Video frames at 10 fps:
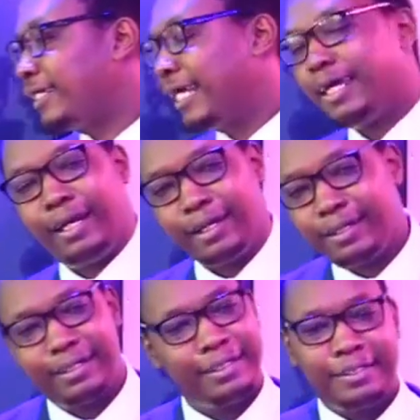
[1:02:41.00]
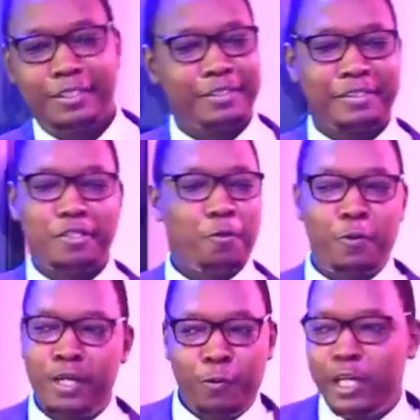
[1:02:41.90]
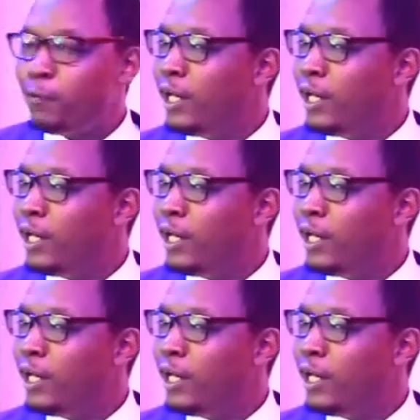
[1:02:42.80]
Again, we, we,